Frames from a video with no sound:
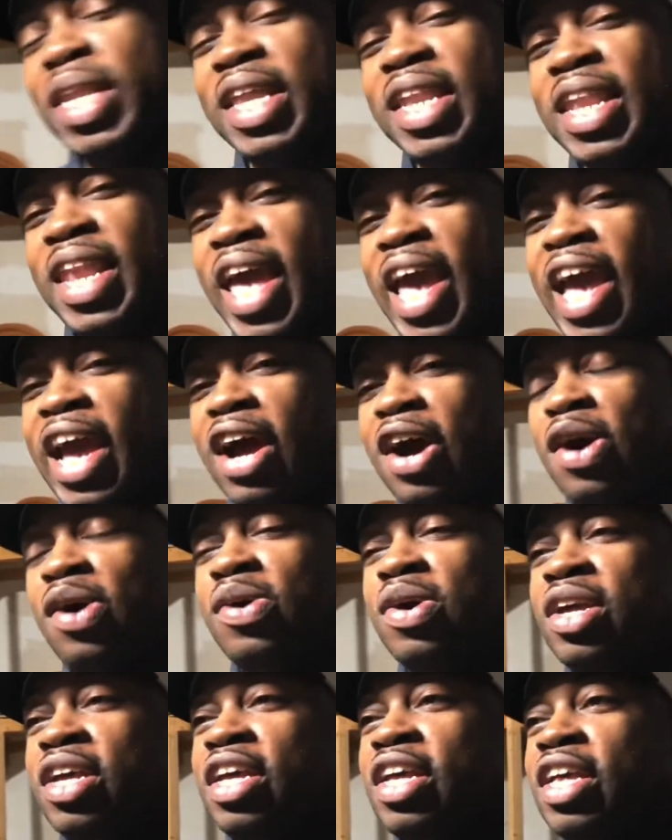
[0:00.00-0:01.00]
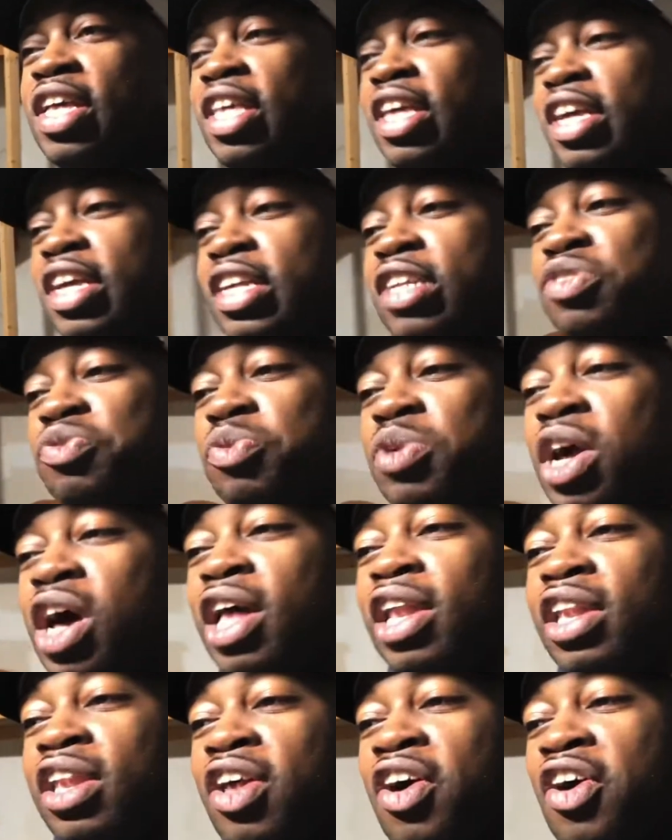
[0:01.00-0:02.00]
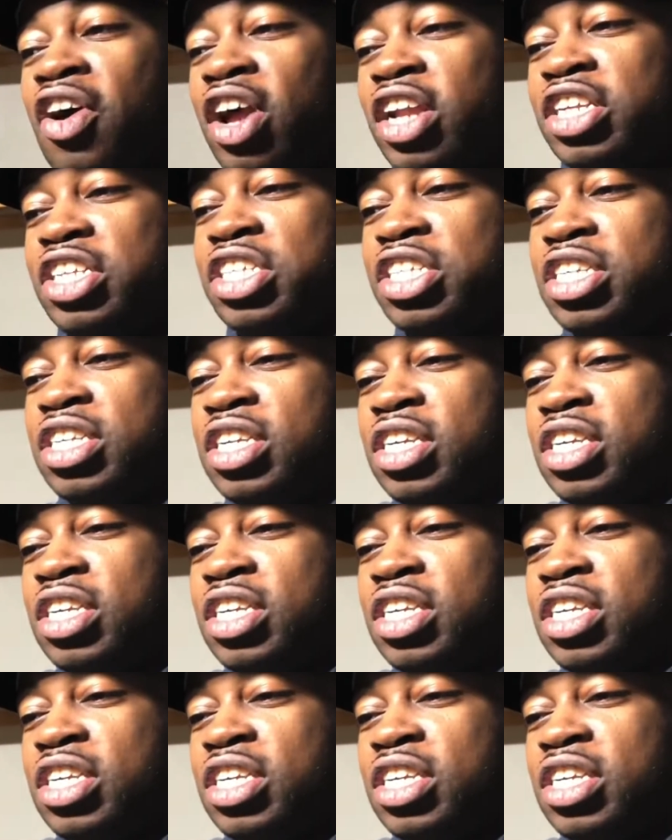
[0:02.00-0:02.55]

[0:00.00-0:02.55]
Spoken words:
now is when I launch